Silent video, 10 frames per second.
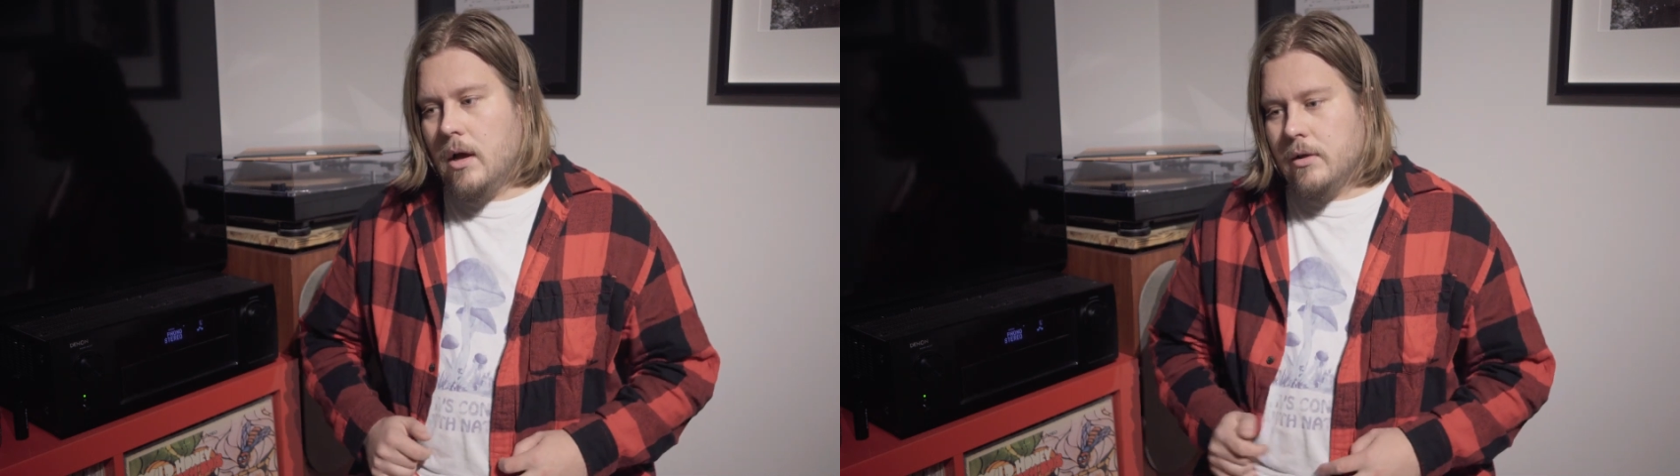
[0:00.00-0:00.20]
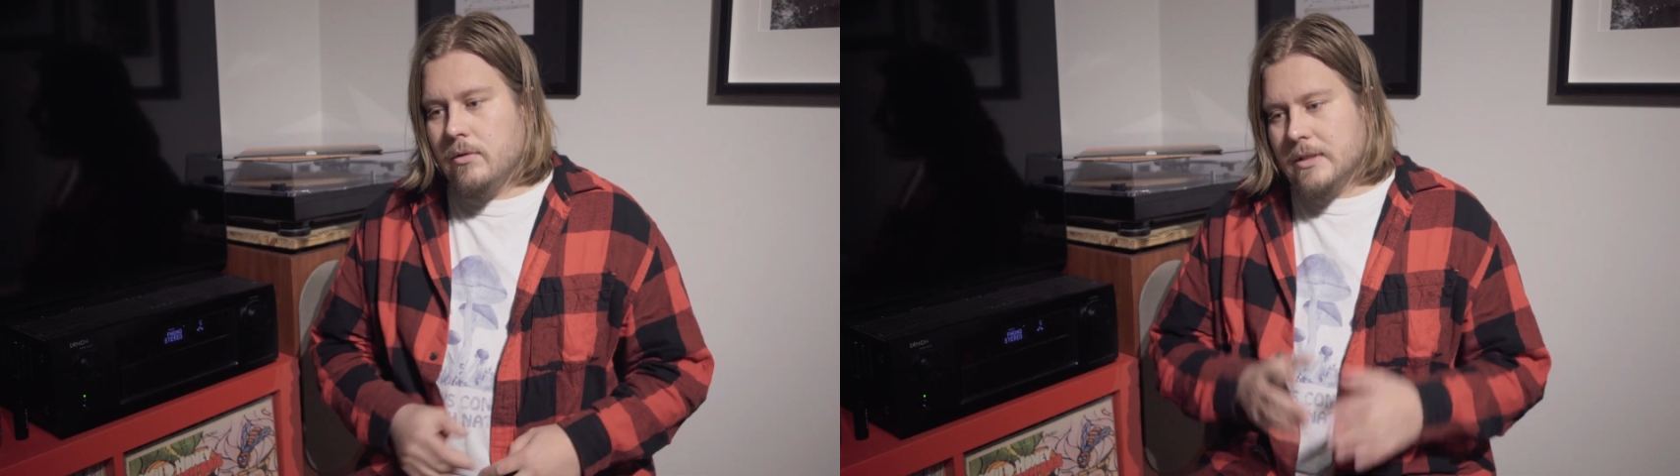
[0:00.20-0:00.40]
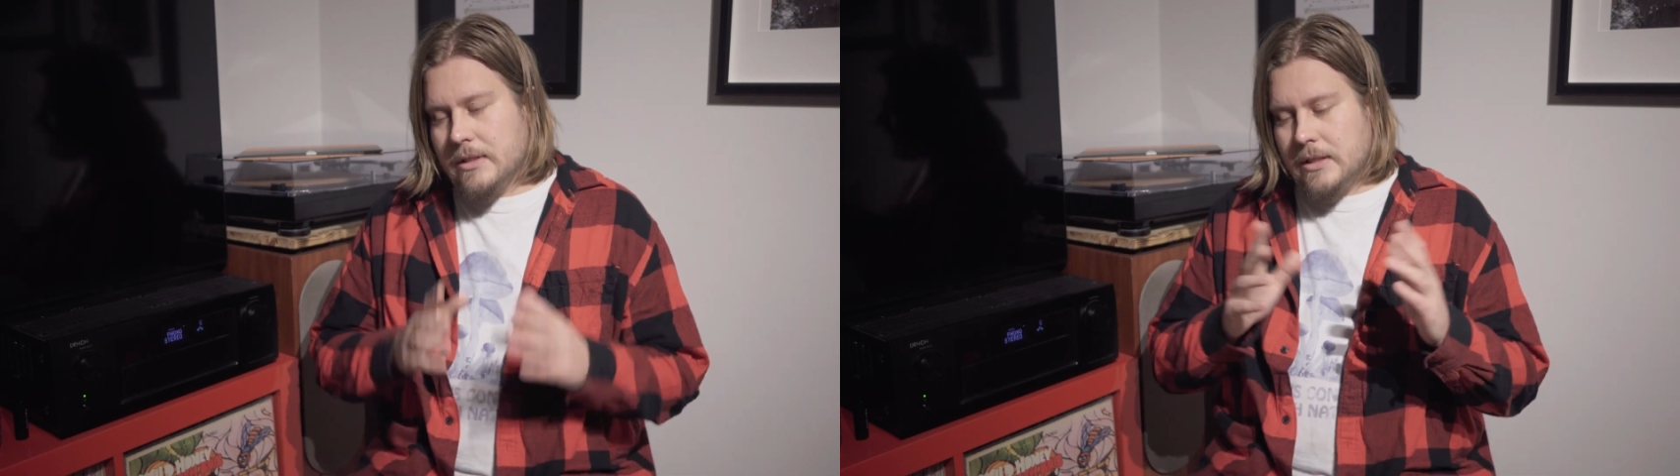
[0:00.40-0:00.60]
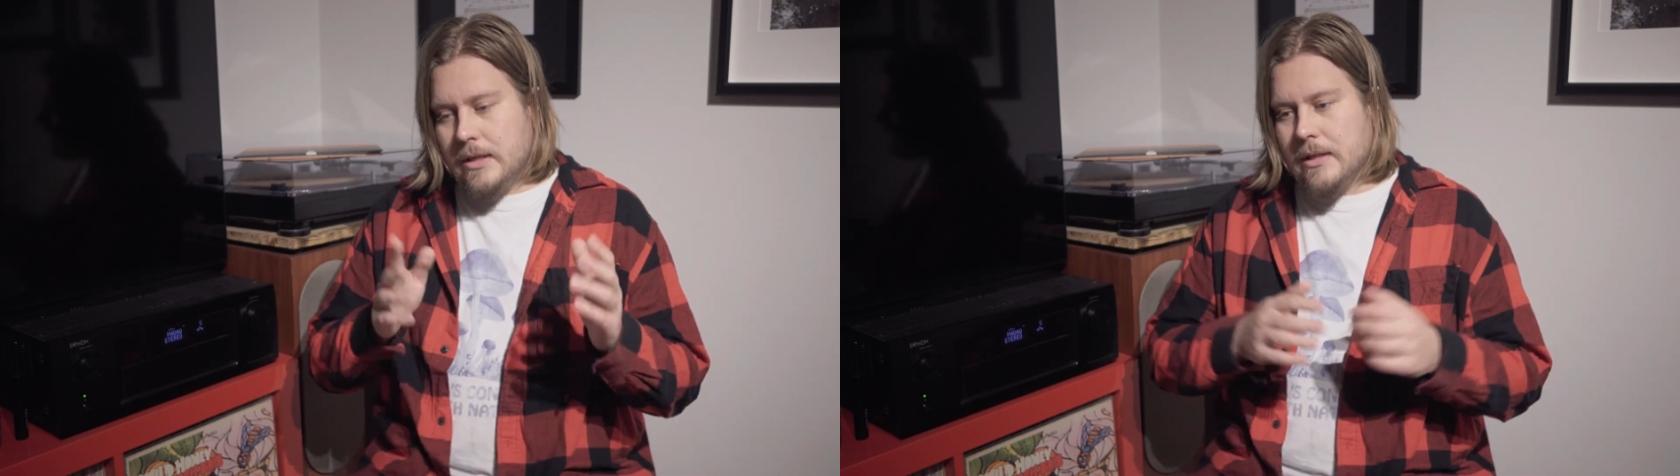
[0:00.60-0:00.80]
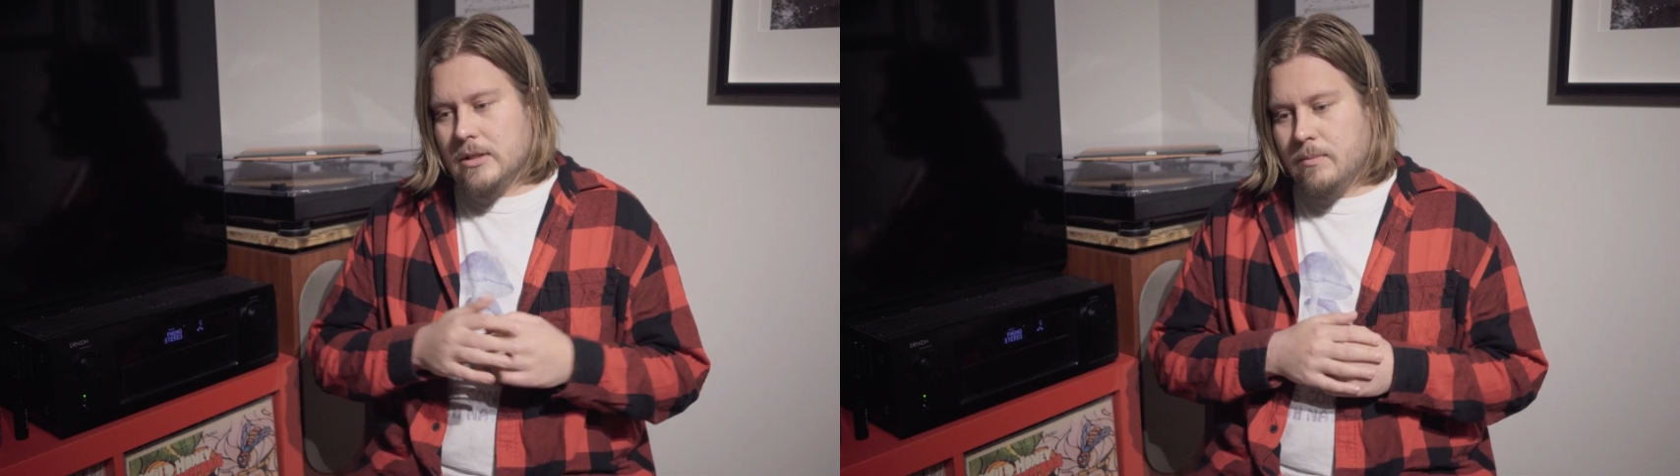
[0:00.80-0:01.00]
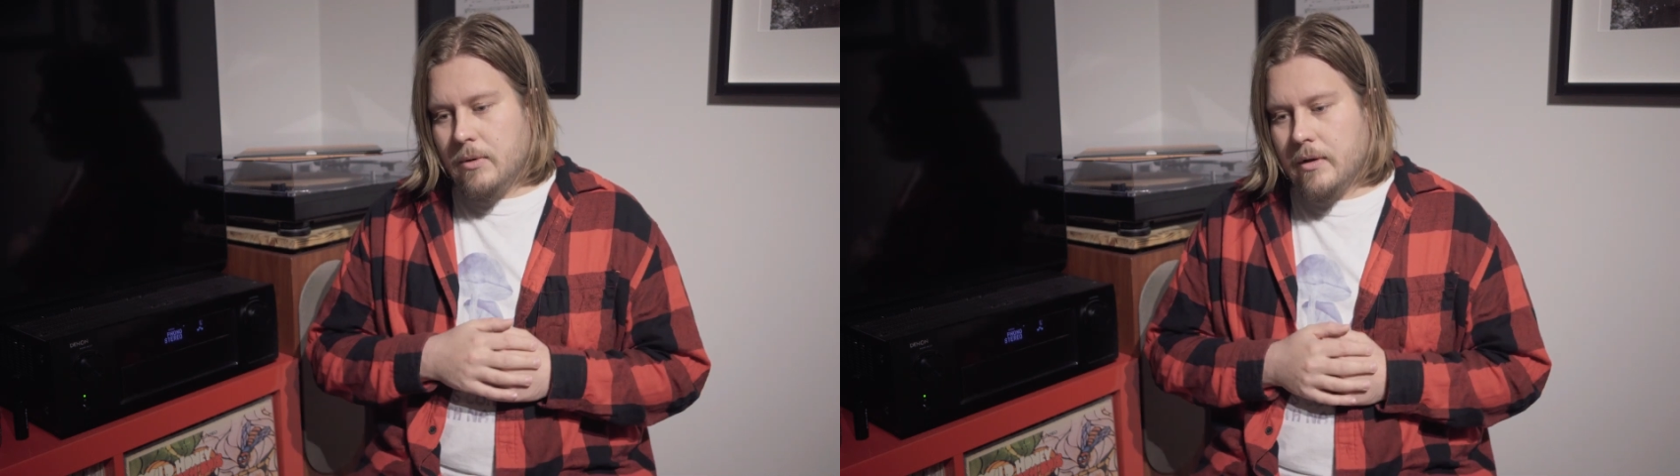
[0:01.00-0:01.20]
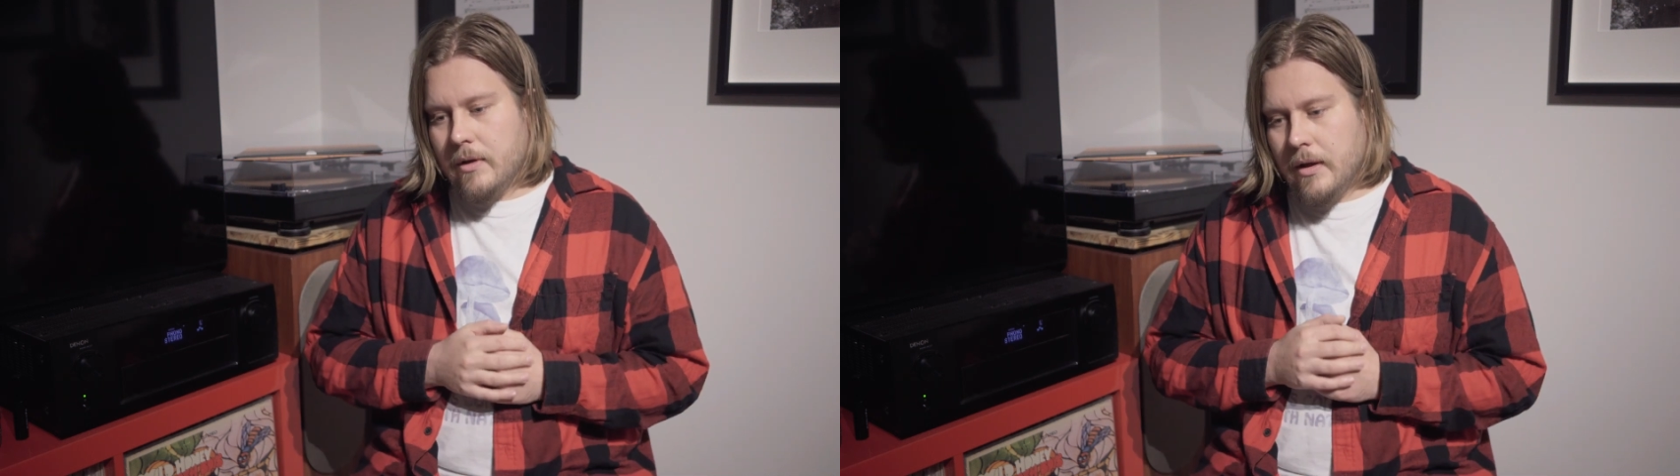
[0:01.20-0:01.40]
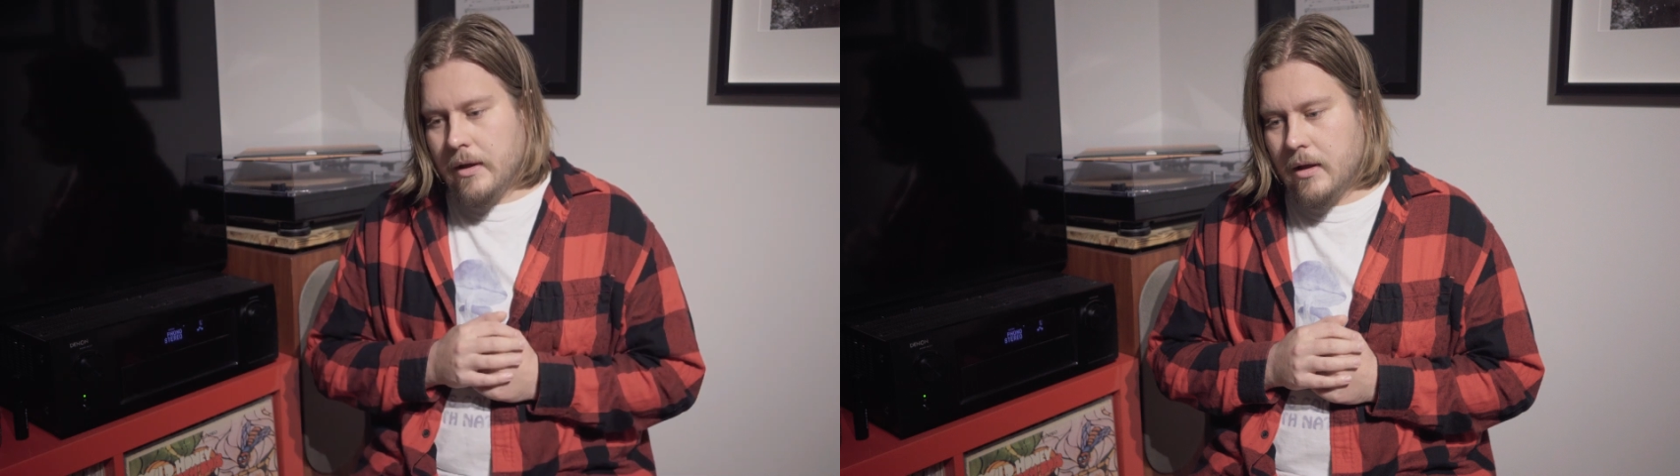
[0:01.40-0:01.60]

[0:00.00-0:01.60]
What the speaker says: you can see that spot,